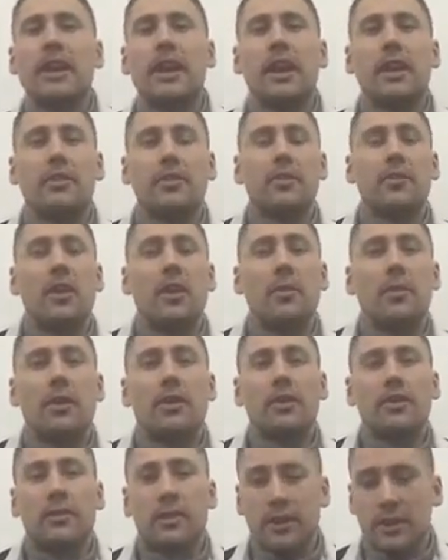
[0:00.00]
and other
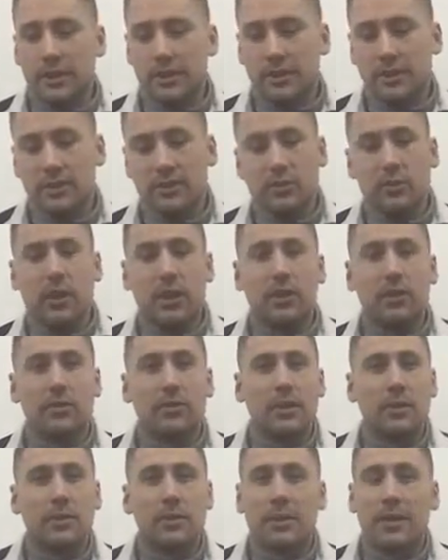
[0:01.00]
mobile devices as well,
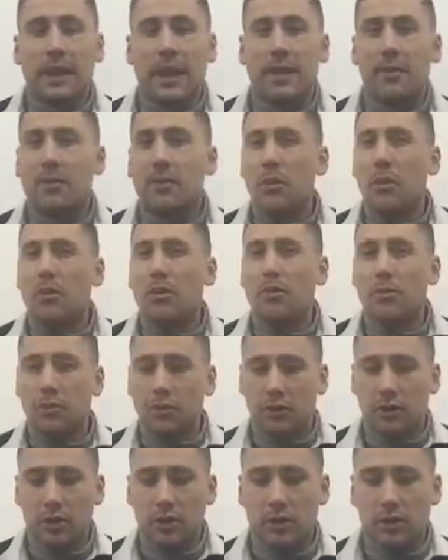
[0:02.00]
people are getting more and
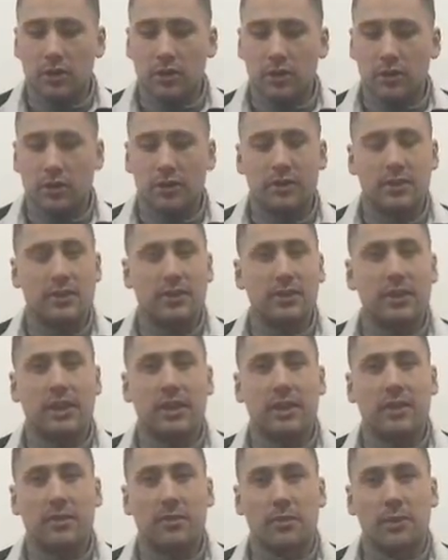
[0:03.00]
more glued to
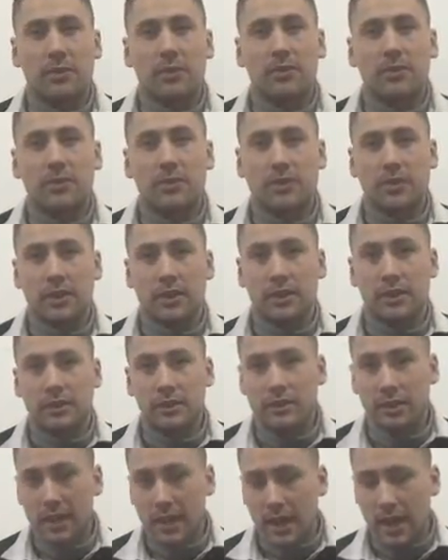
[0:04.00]
their computer
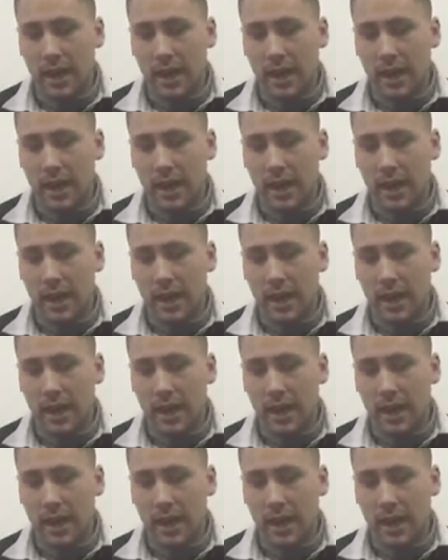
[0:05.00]
screens.